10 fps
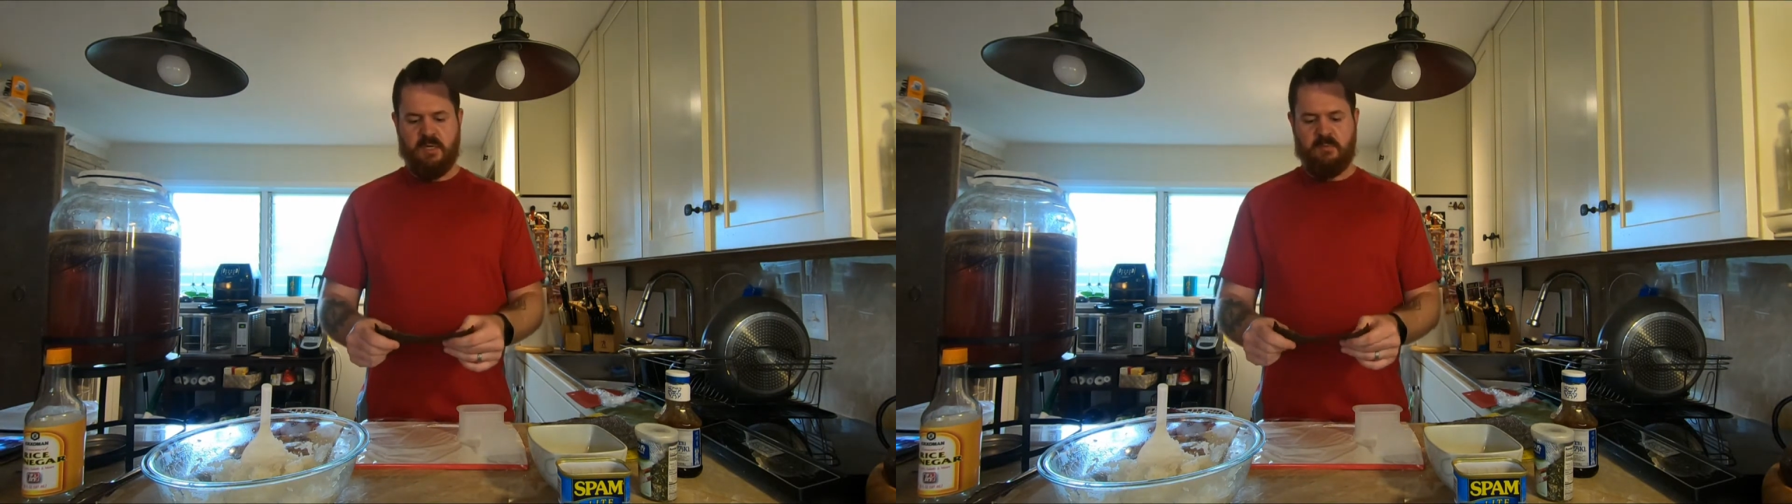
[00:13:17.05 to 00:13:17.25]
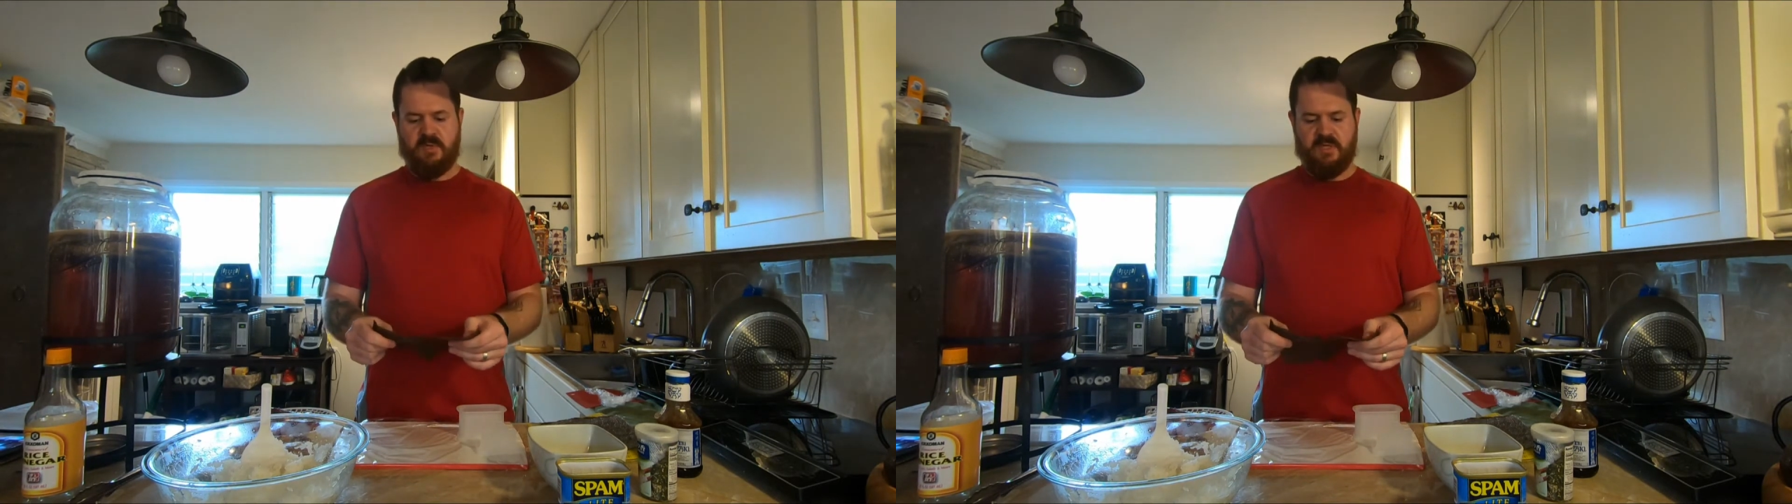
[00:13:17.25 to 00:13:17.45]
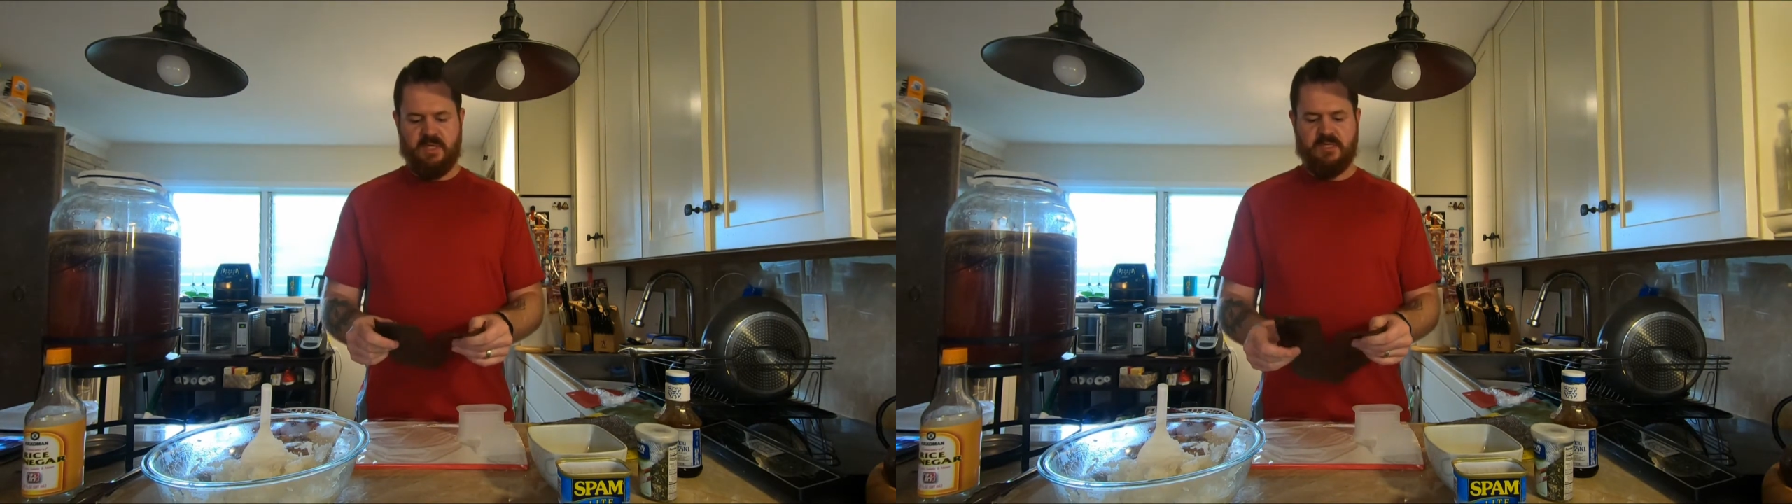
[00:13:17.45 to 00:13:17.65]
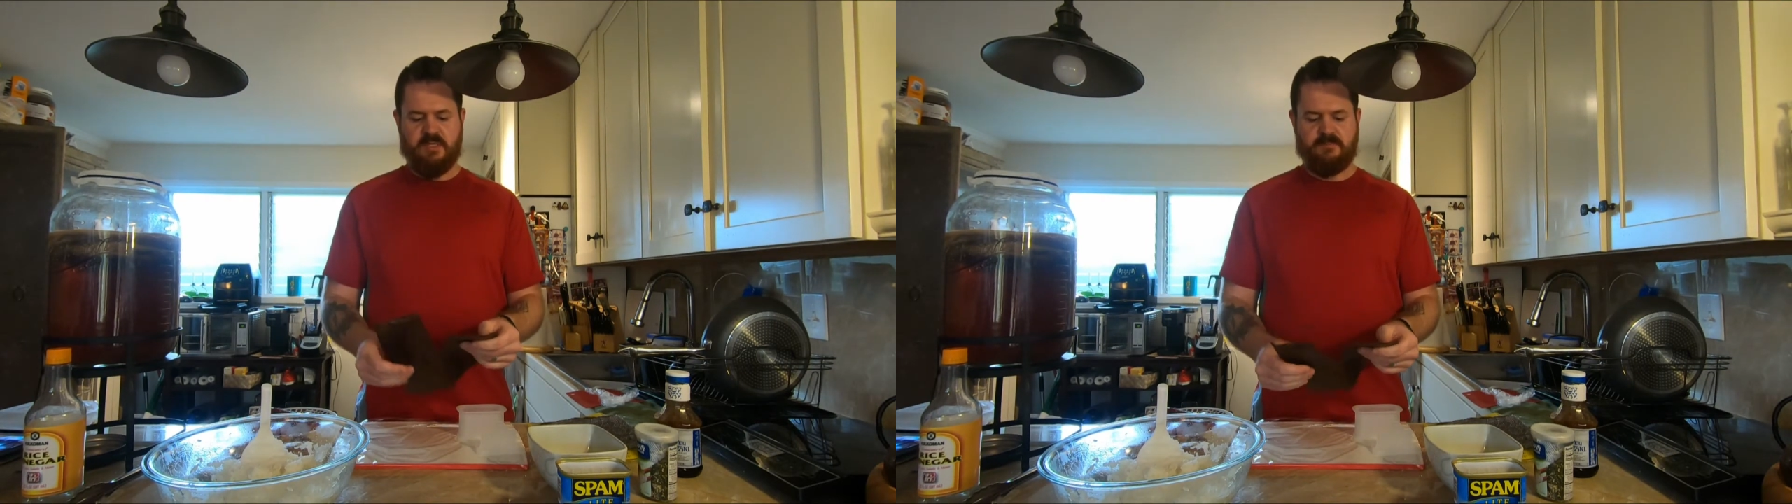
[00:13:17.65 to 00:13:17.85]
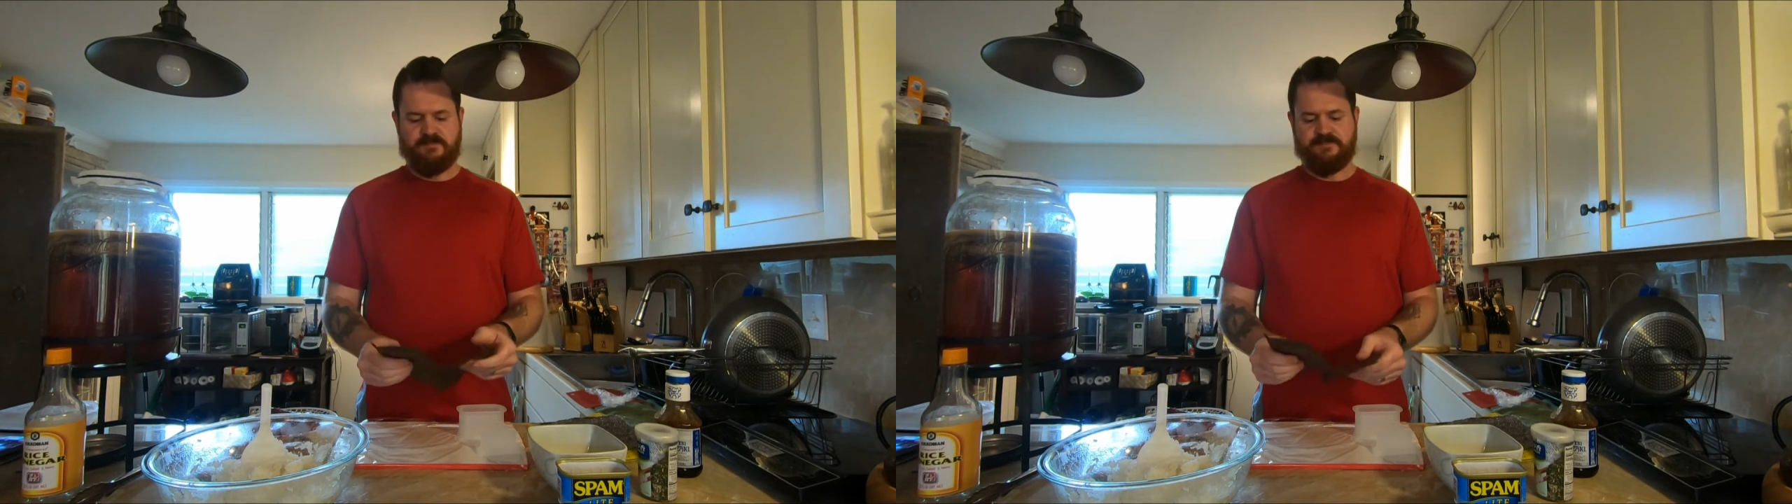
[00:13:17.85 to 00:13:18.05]
But this
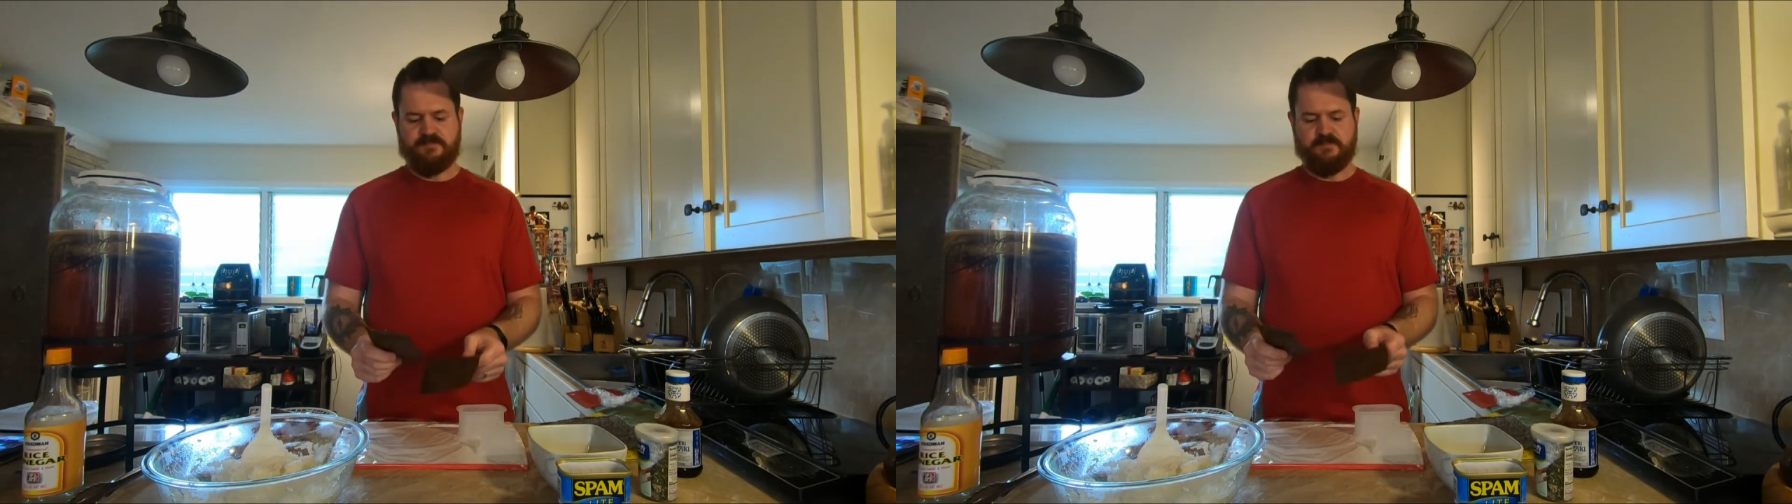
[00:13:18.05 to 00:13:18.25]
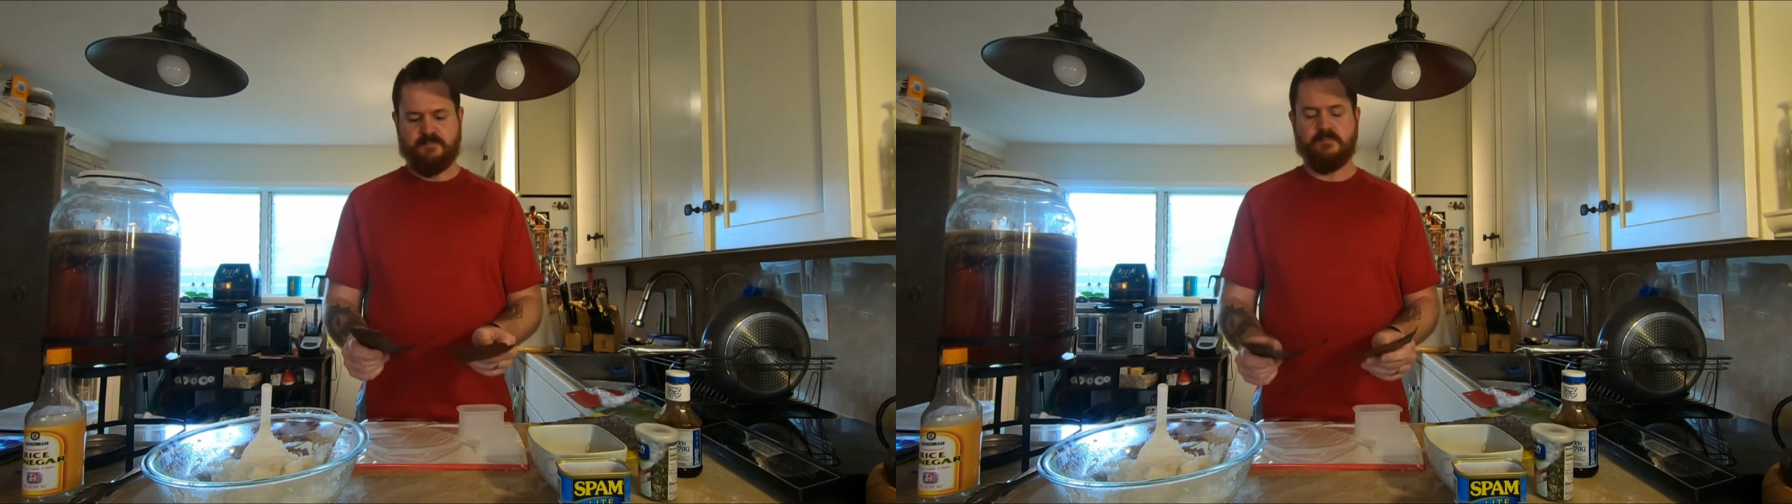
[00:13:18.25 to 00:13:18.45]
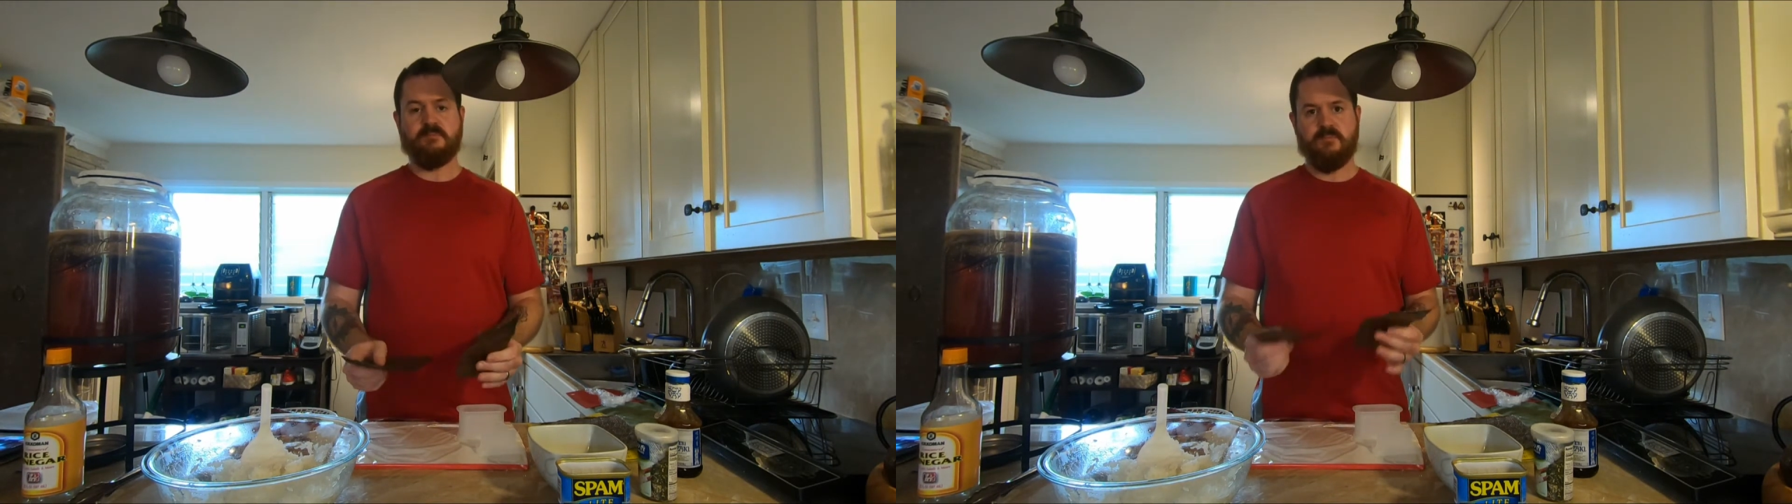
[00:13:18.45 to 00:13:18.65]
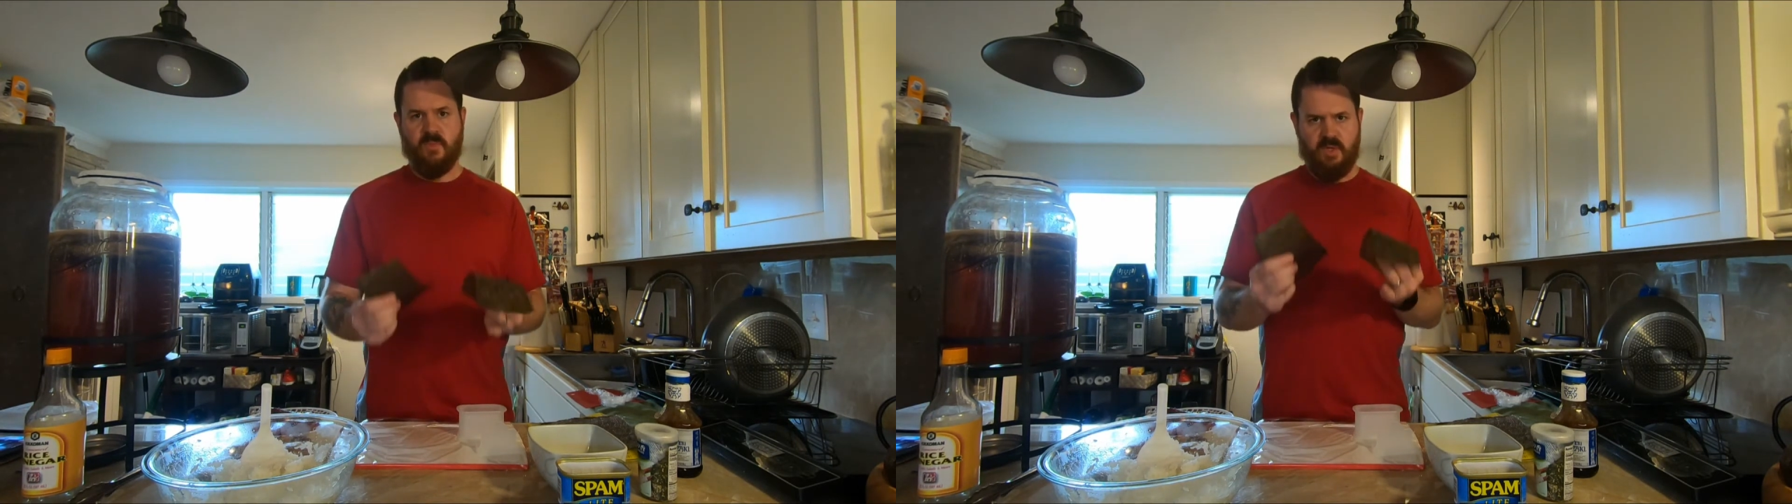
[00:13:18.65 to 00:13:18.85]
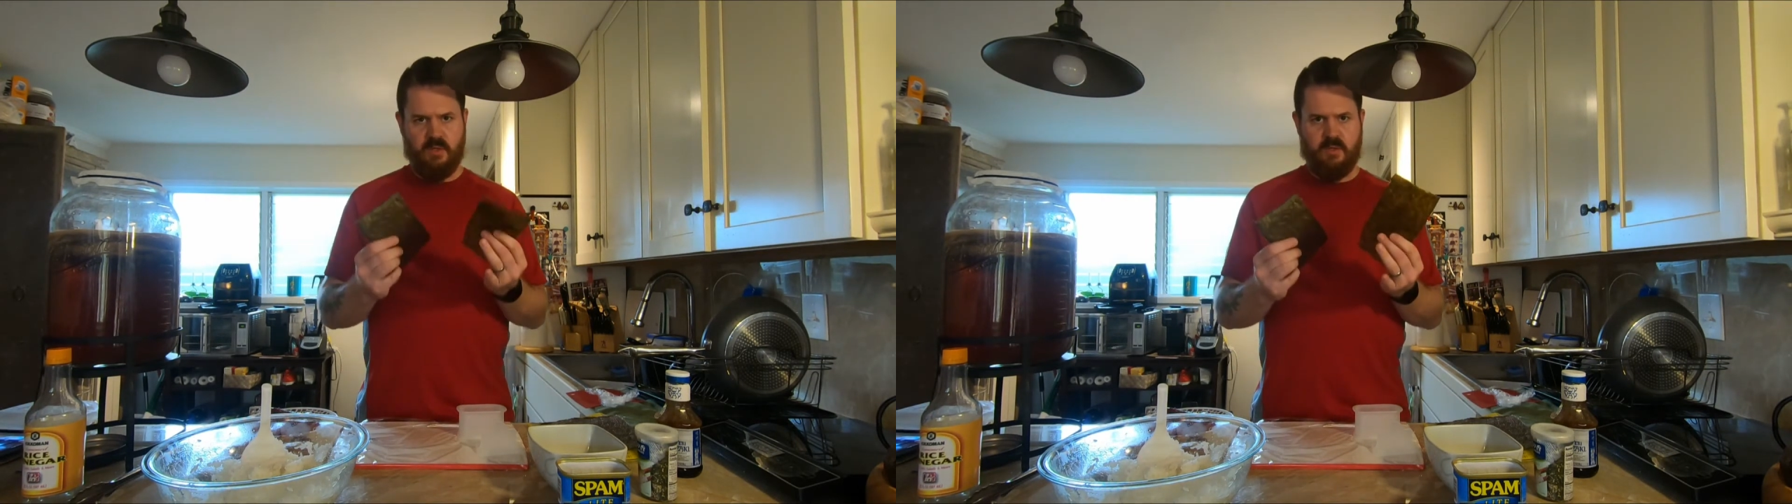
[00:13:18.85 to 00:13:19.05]

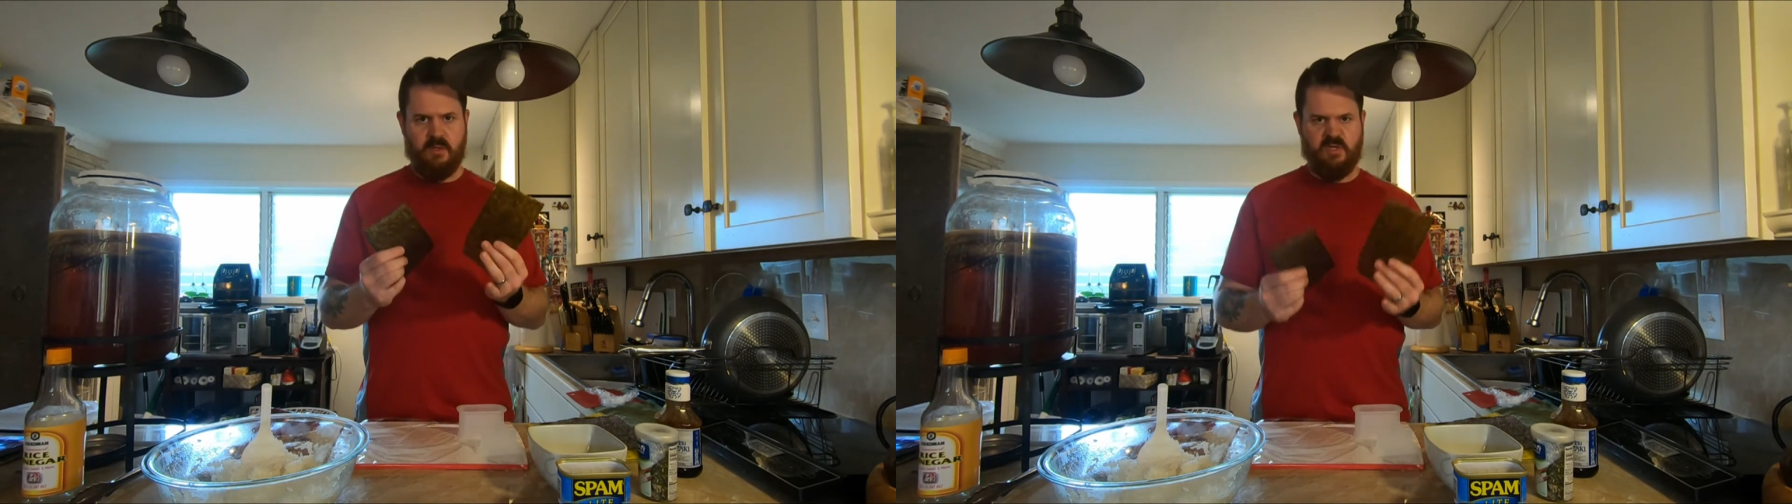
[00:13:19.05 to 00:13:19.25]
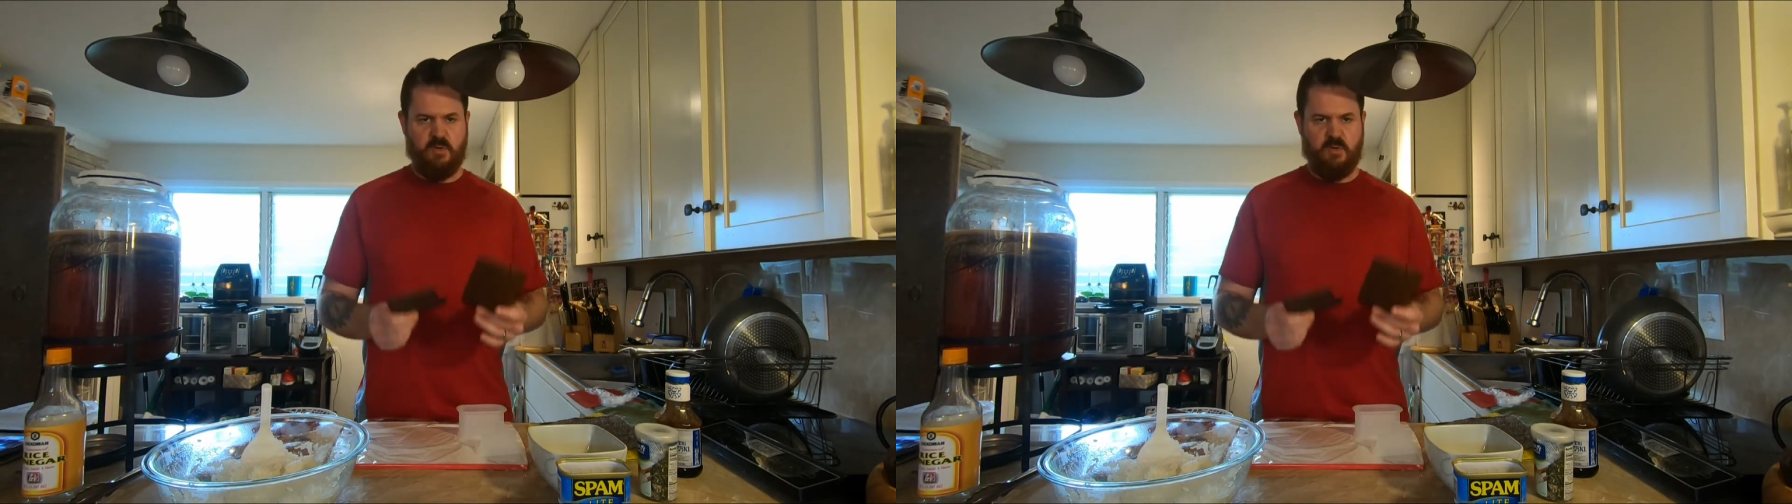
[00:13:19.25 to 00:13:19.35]
usually